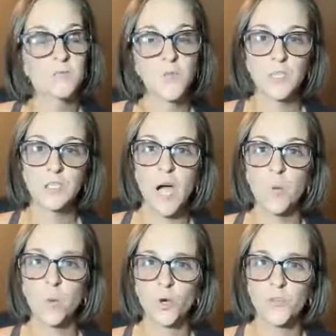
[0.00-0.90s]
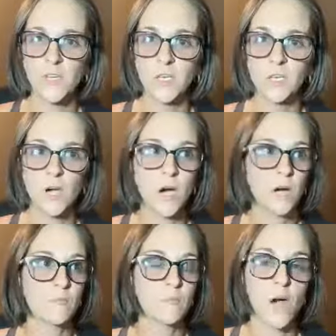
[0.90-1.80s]
Feeling not worthy
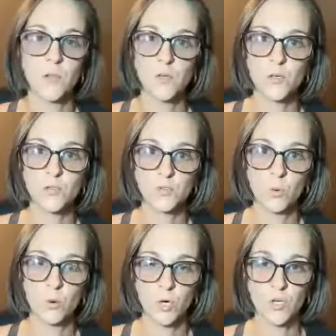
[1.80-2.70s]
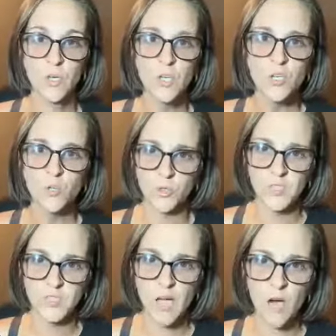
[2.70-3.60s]
of others or
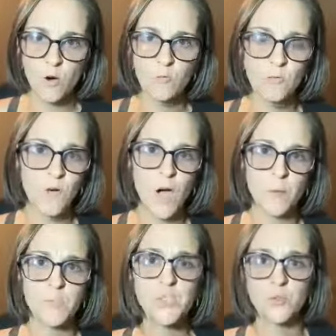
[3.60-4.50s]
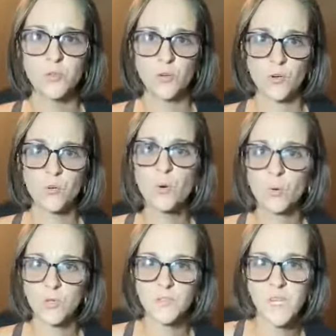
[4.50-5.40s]
yourself. Tooting your own
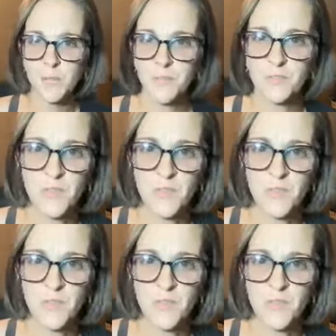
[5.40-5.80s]
horn type of